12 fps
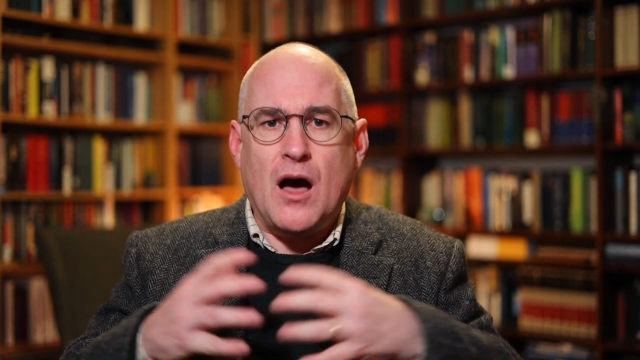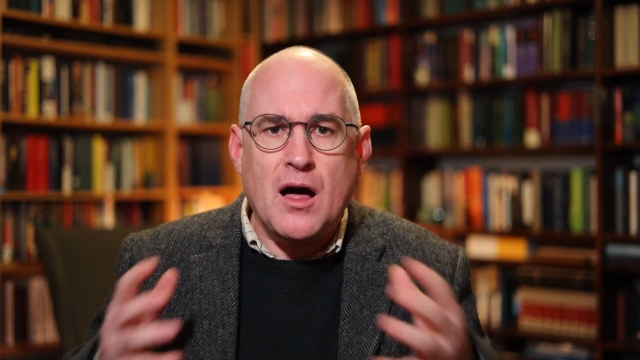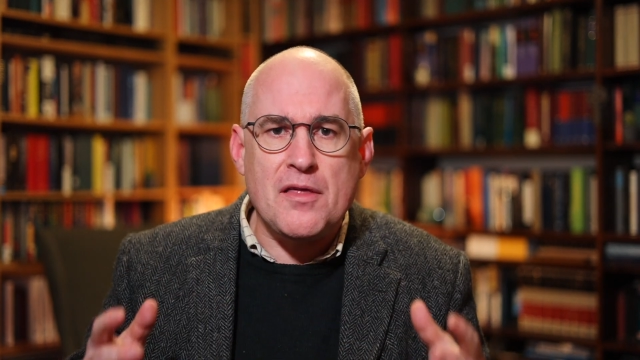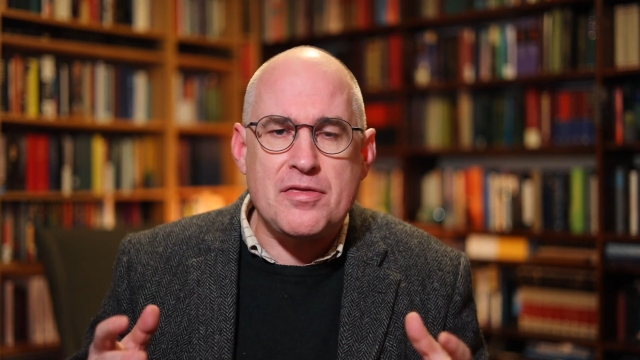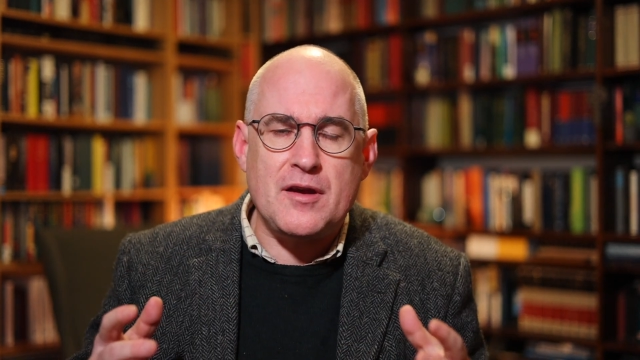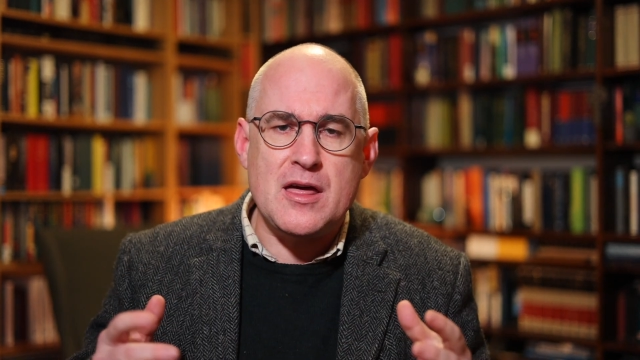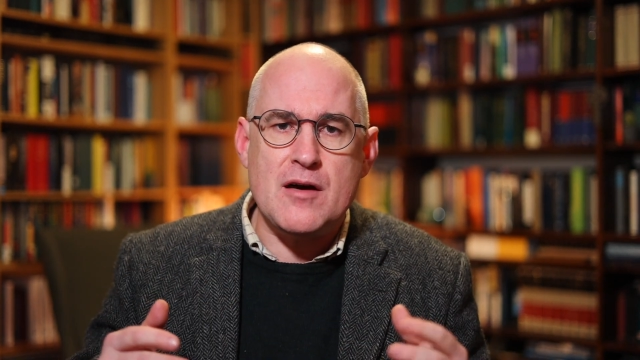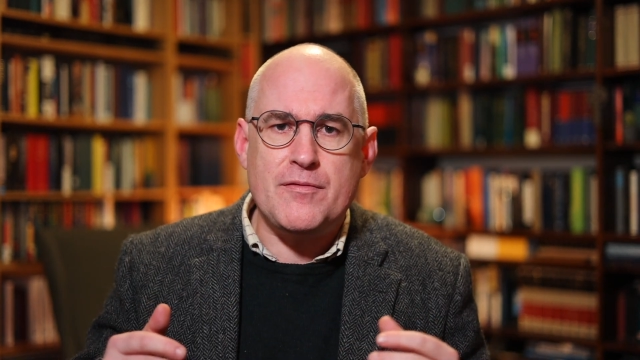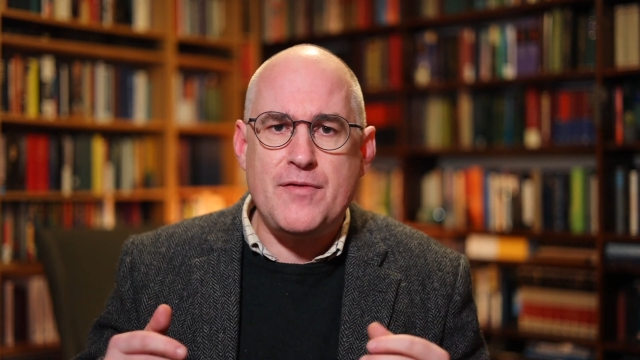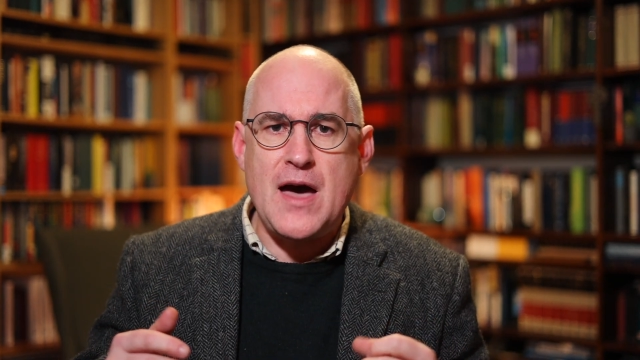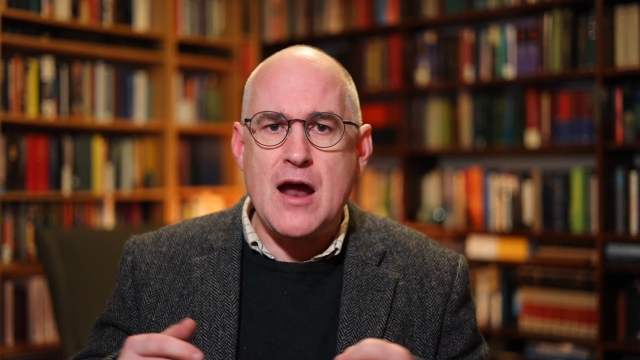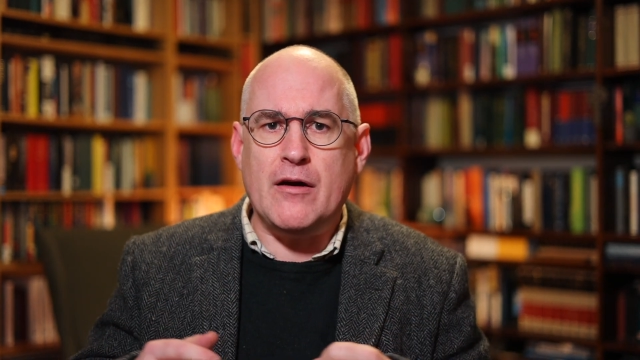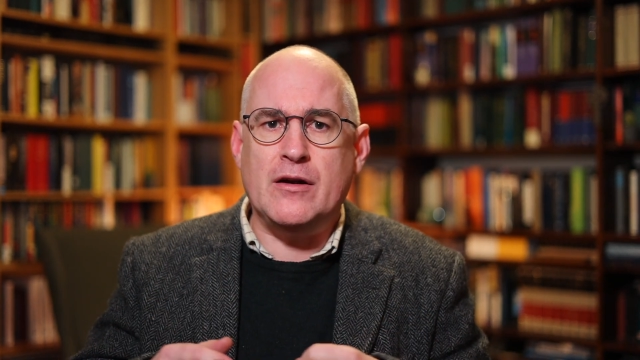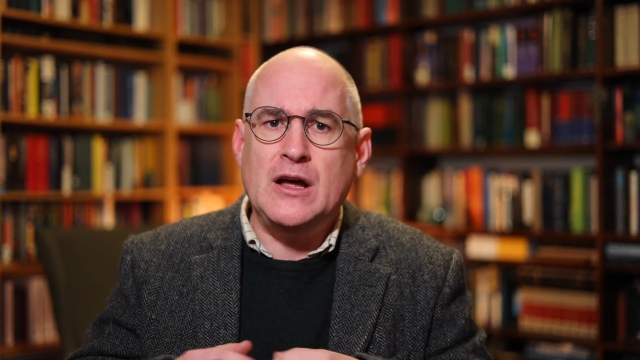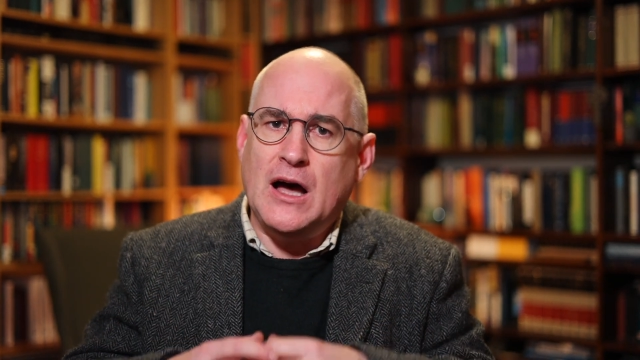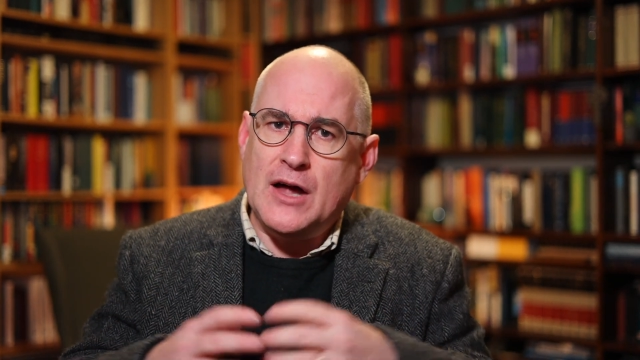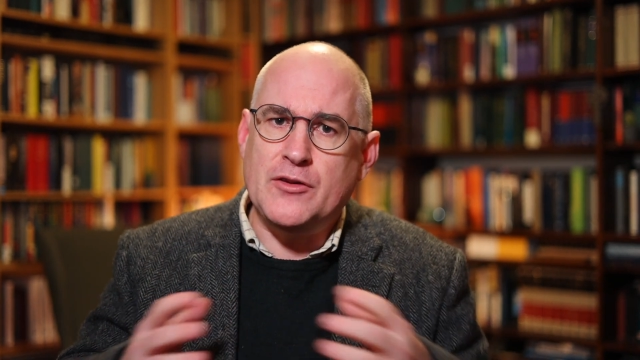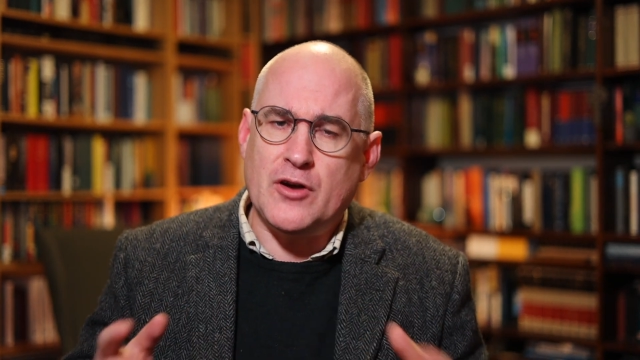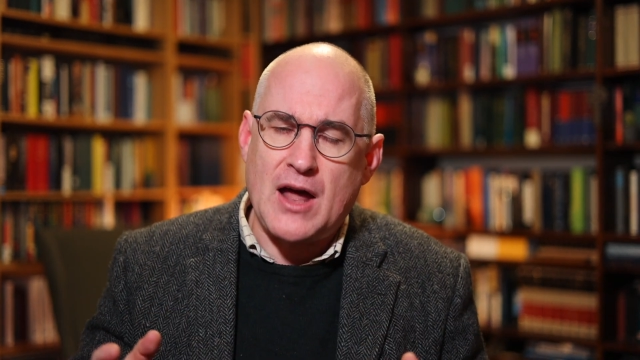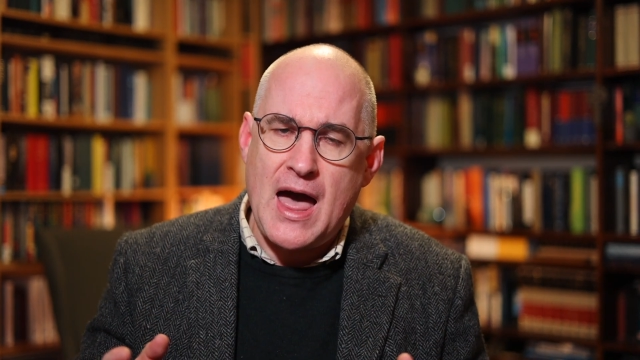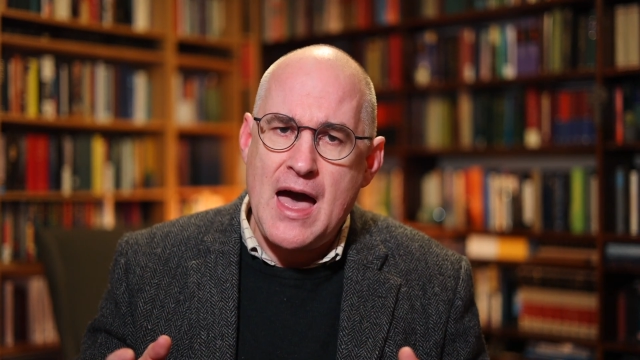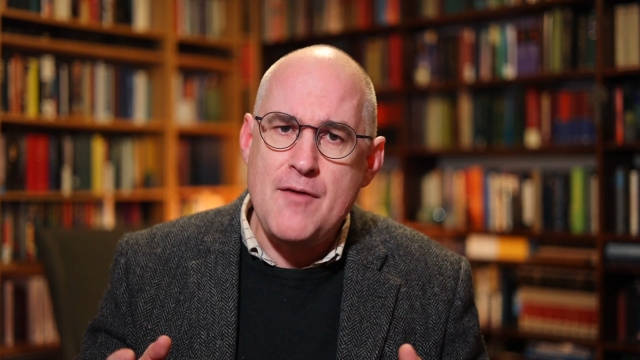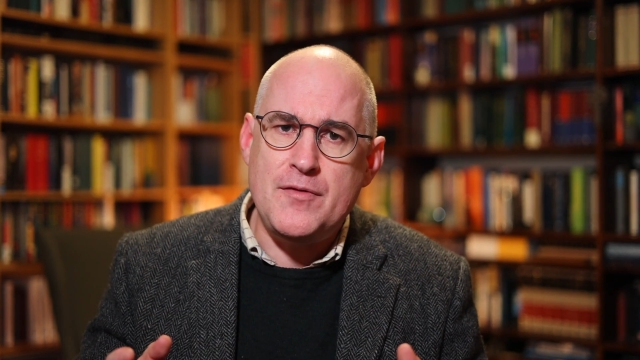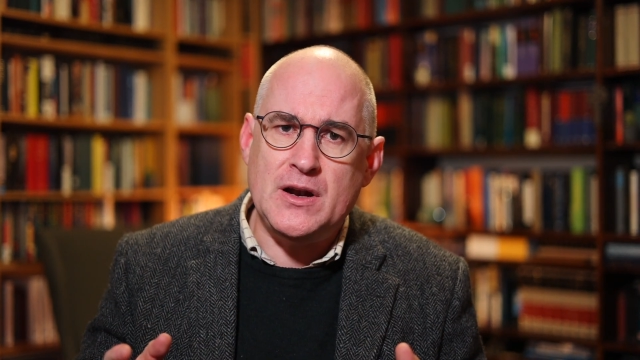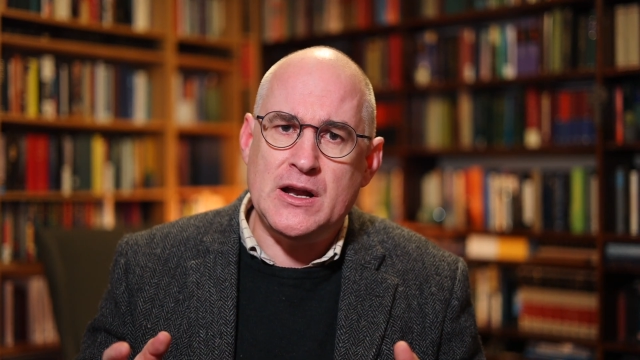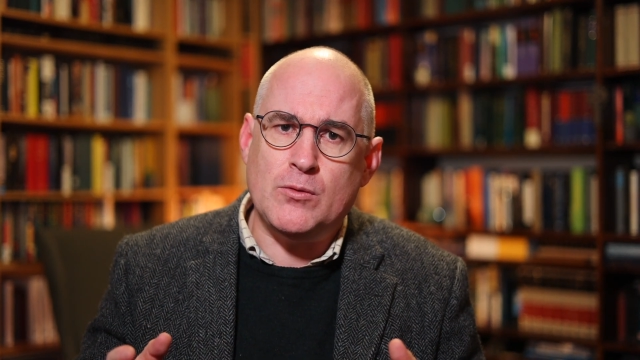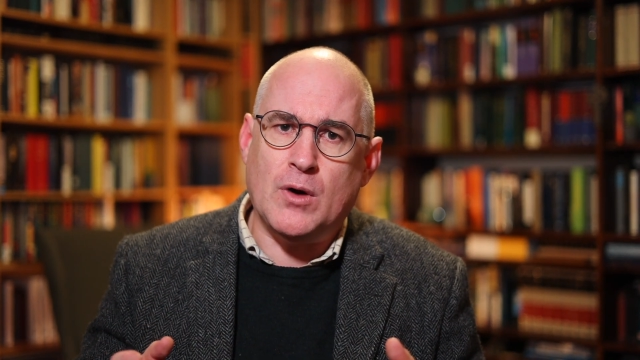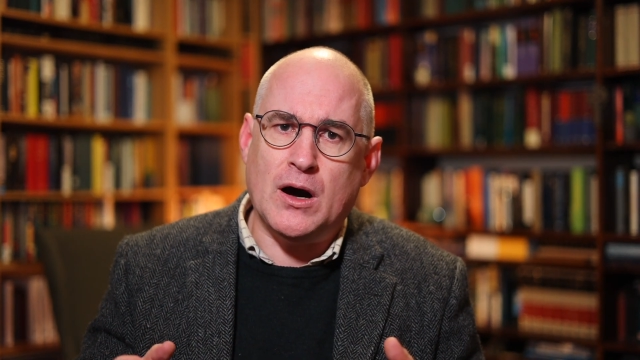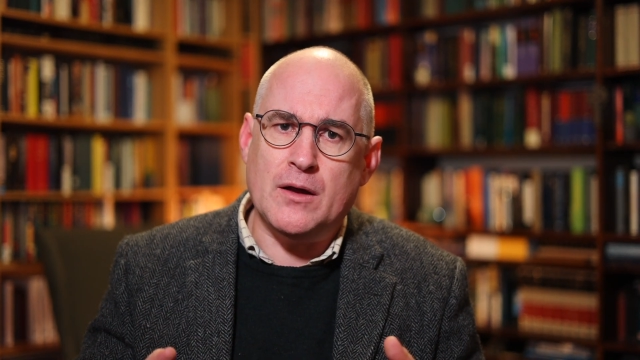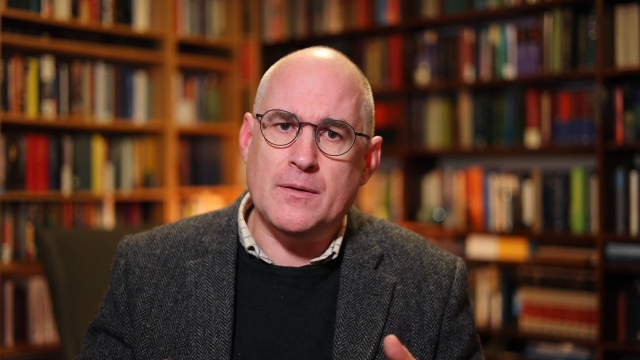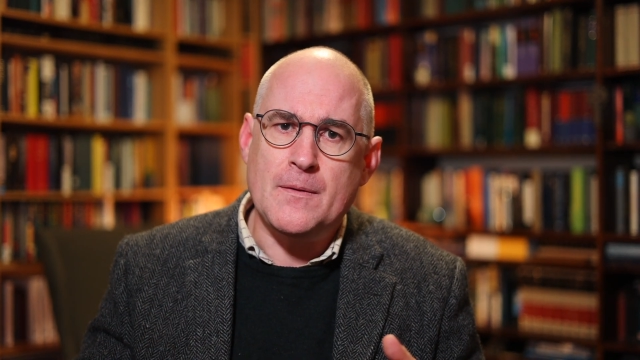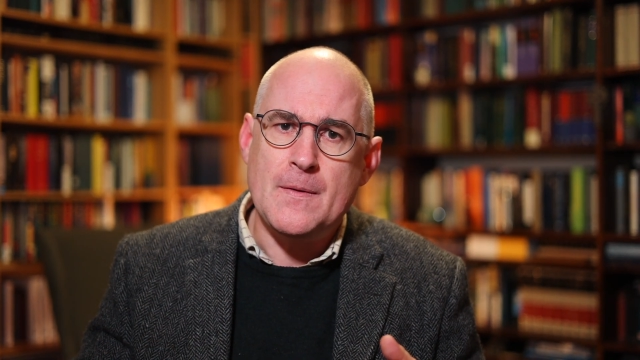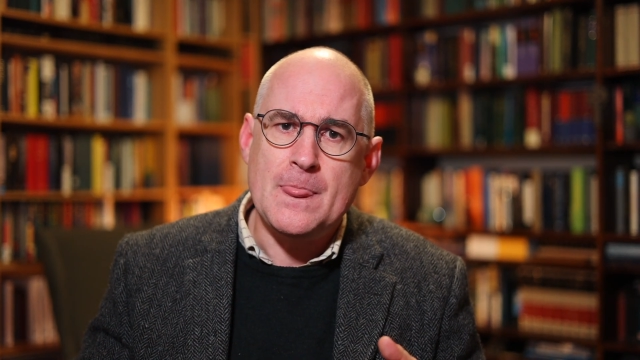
earthly affair and not a heavenly one.